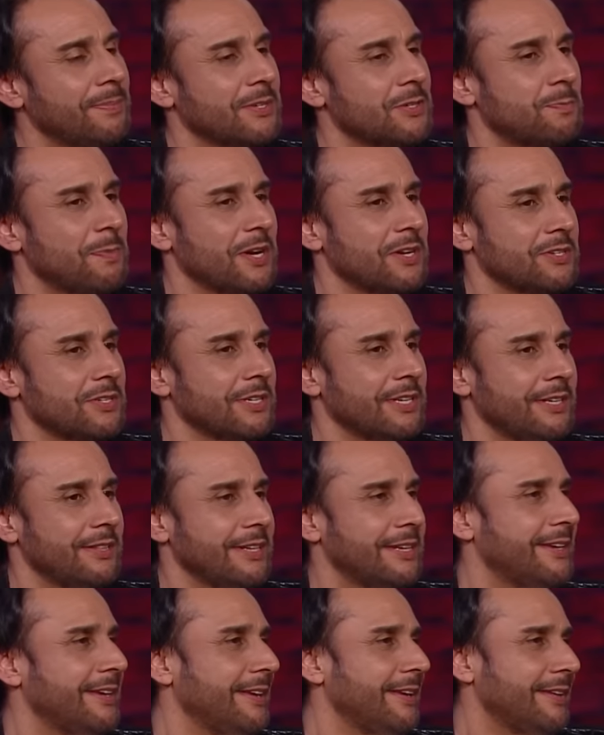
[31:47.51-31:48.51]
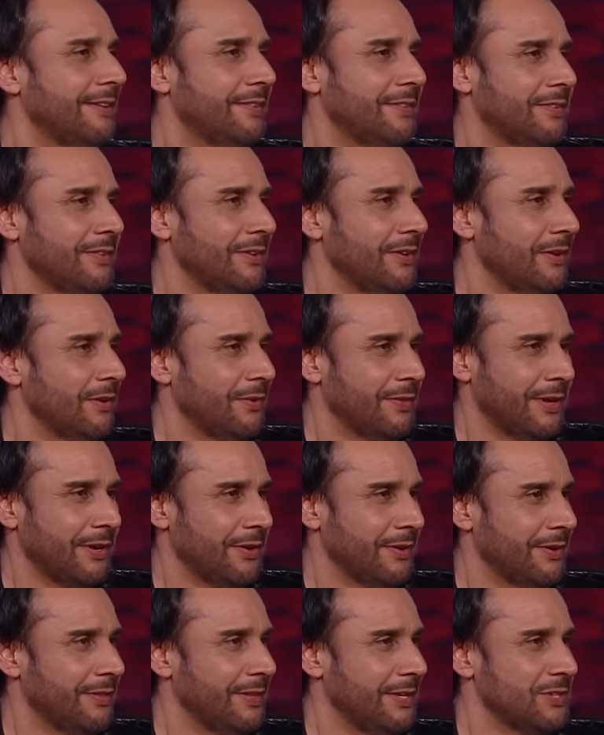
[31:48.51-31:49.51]
especially in the kids, you know, that
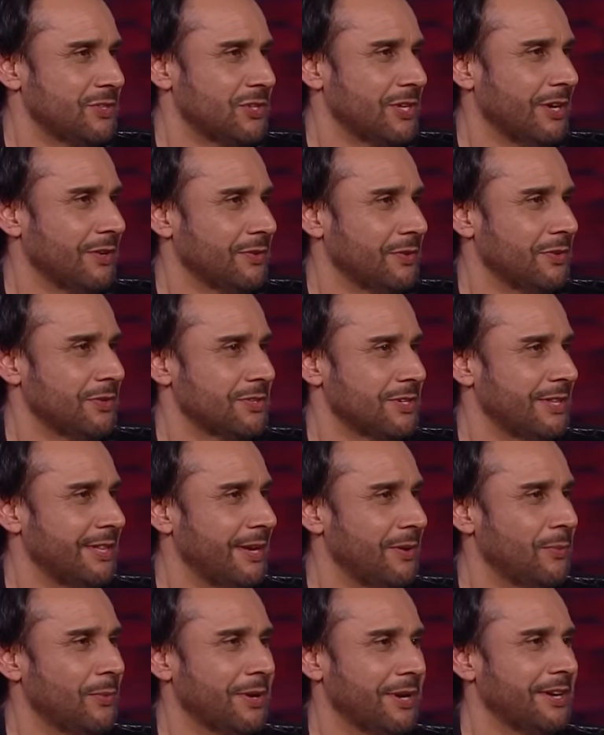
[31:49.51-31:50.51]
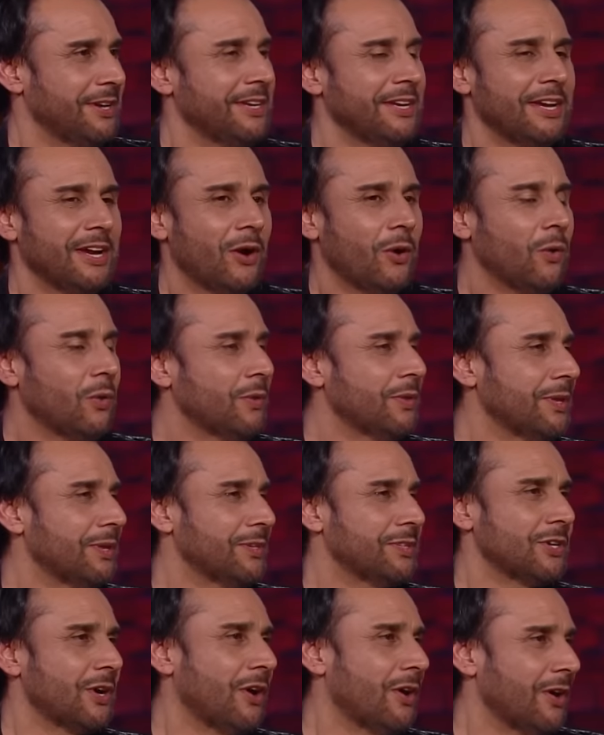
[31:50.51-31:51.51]
are in these shelters, and they want to hold the
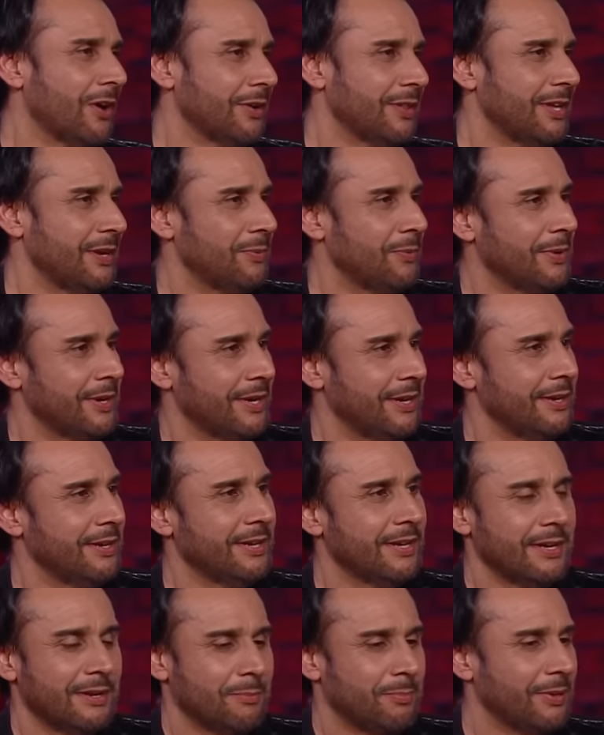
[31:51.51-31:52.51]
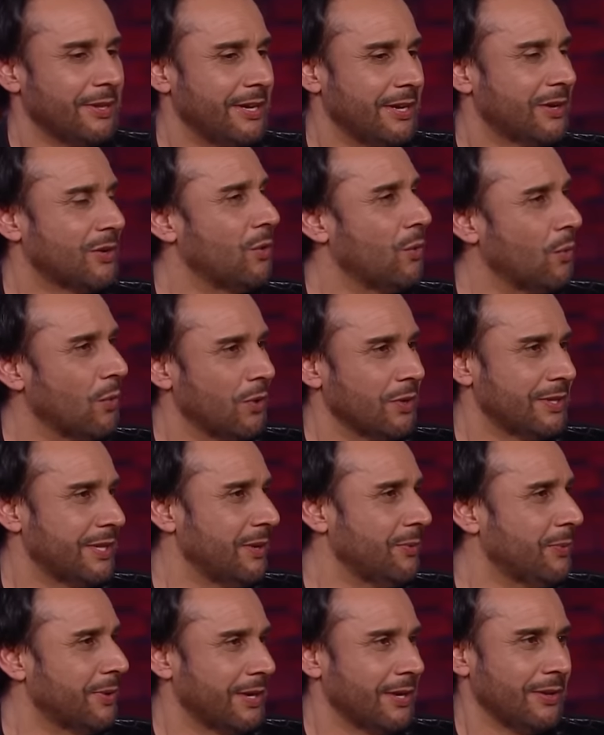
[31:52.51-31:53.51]
guitar, they want to play a chord,
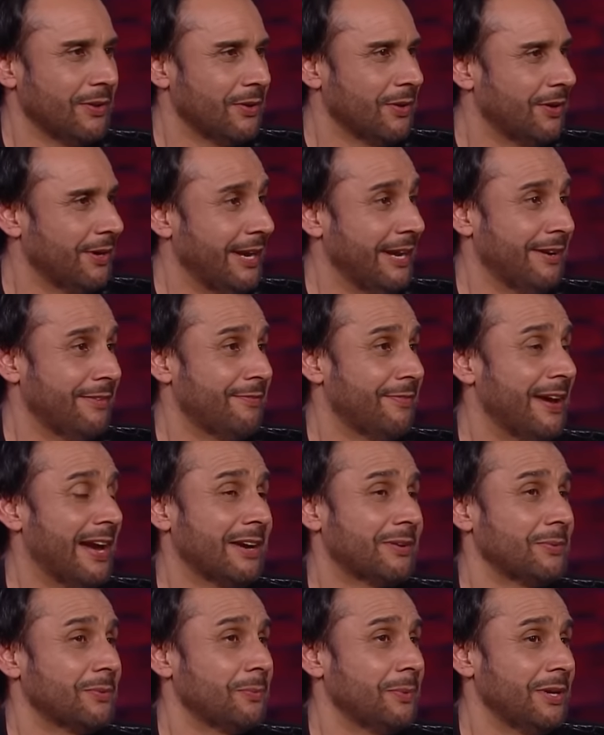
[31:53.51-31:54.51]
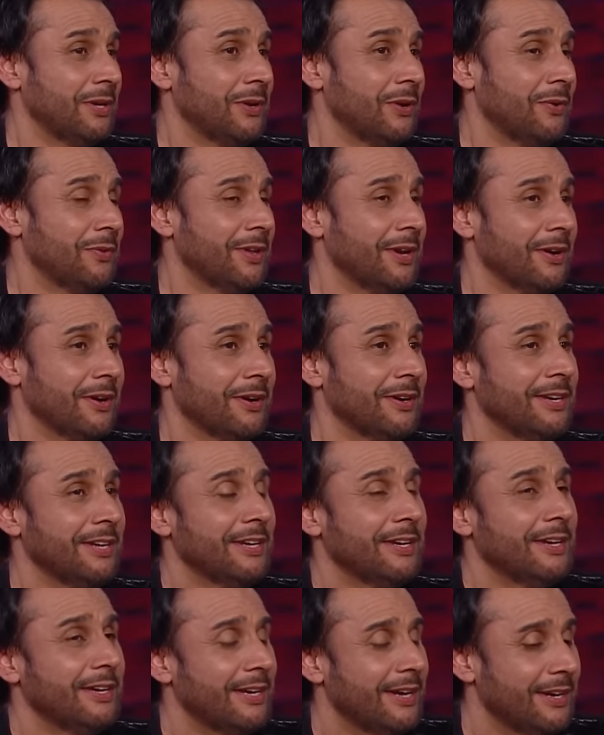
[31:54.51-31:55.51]
they want to learn. And in fact, when we go there,
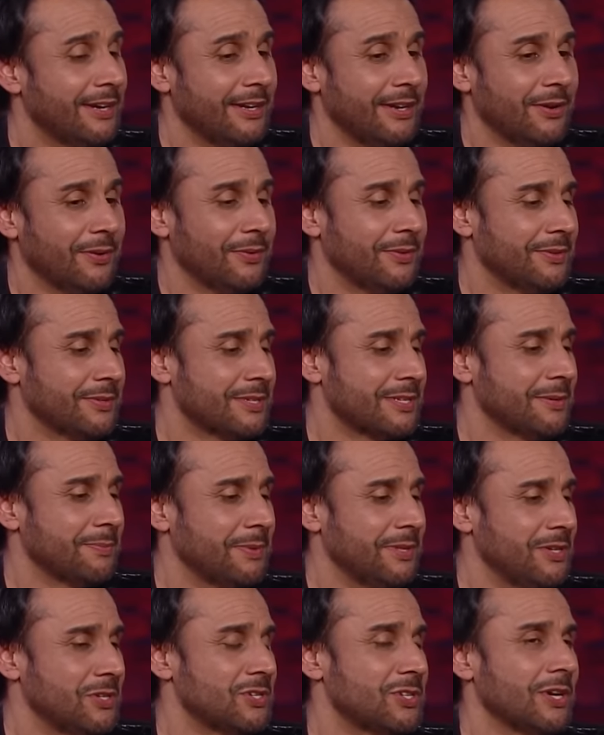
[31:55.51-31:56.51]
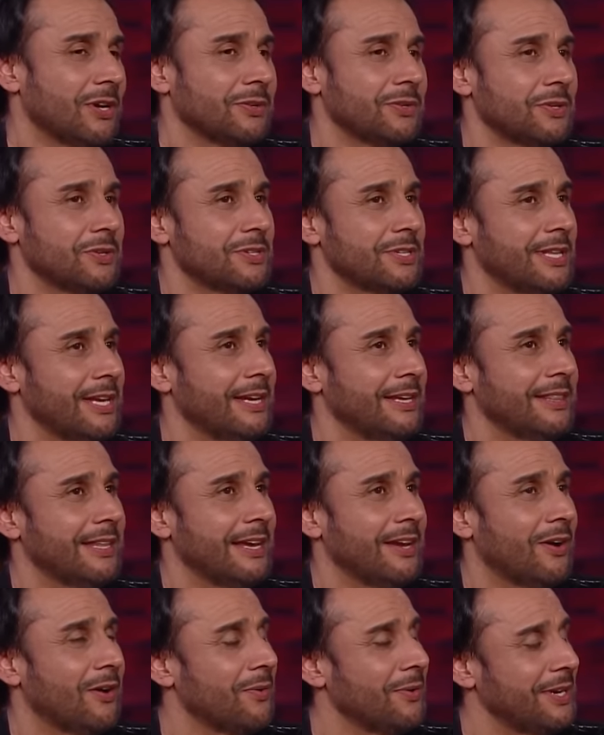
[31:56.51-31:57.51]
you know, some of these shelters,
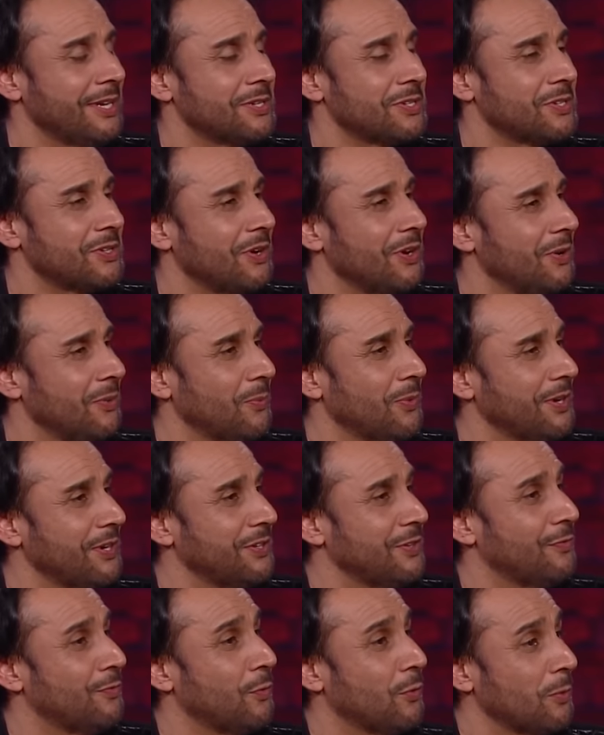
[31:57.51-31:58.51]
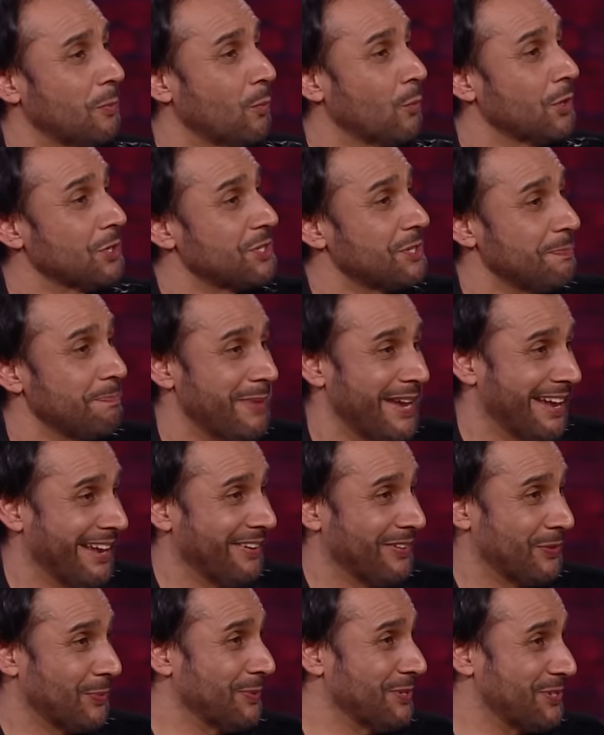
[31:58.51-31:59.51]
they already start wanting to form worship
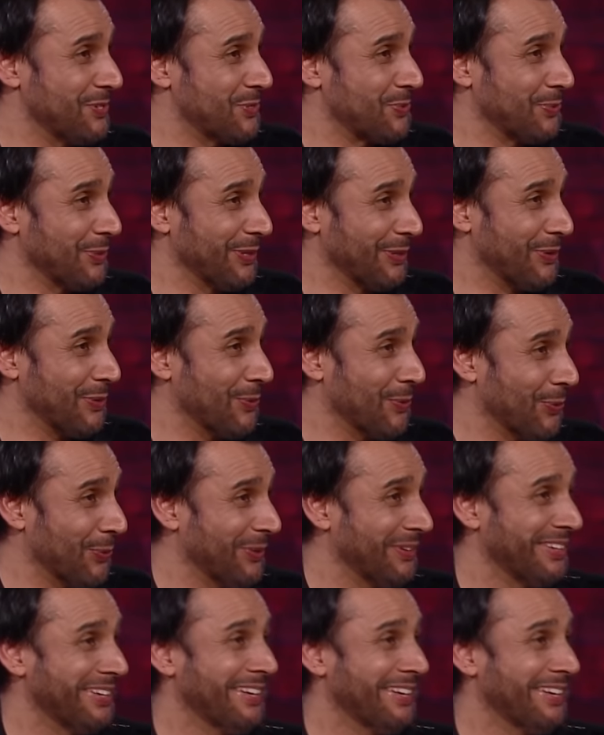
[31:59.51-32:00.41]
bands, which is really cool.